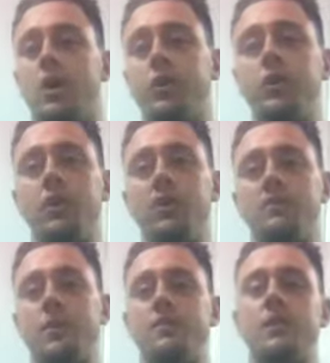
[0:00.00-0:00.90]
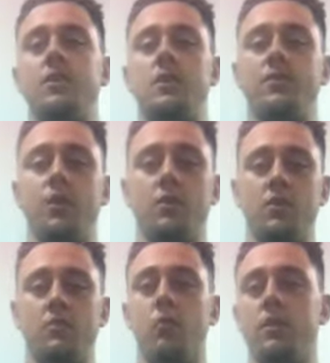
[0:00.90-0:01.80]
utilize the most energy for the
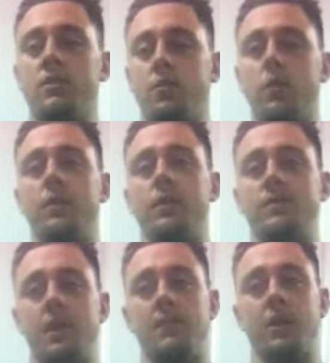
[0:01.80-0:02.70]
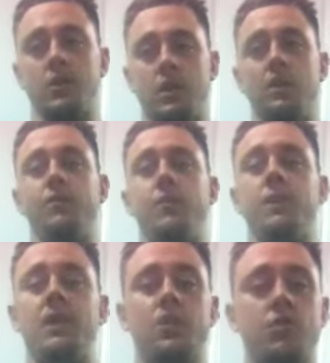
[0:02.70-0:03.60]
most points and where we can save energy. For
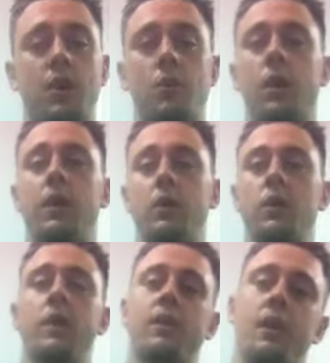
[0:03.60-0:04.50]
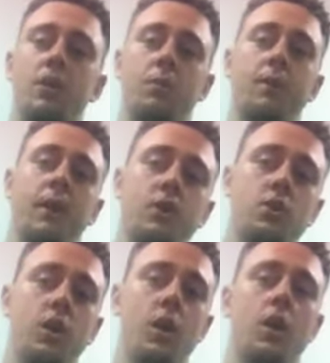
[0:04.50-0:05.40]
me, straight away, looking at that on the
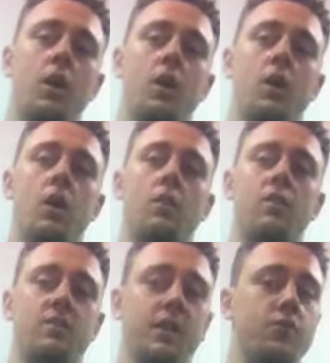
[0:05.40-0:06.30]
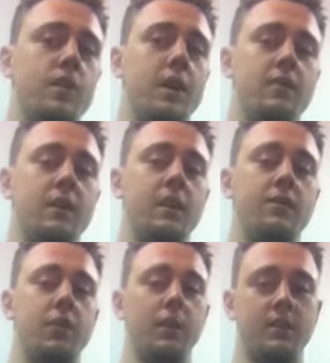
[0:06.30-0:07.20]
page, the sled drag is going to
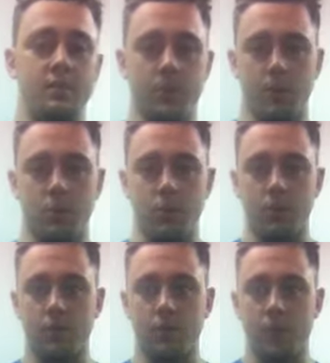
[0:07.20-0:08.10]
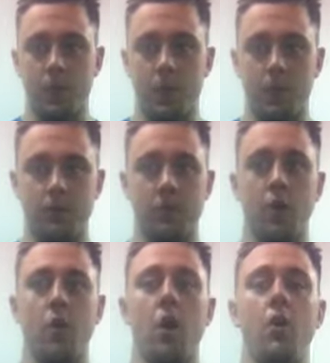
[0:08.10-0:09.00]
give you the least amount of points.
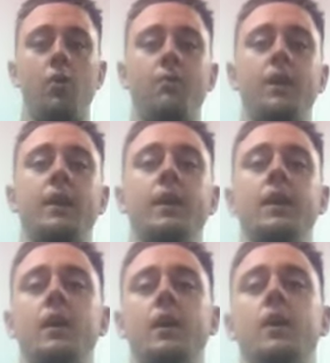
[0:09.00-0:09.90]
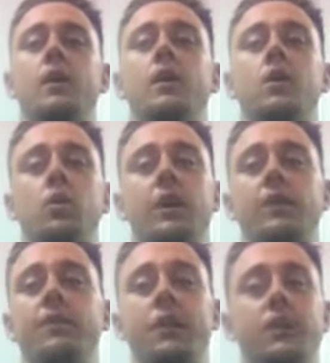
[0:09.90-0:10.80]
So I would be
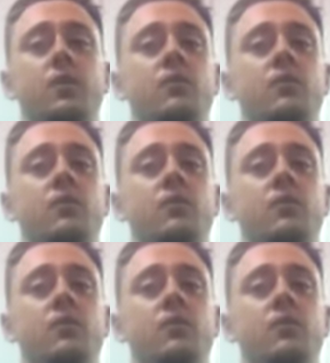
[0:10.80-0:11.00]
looking, if you're going to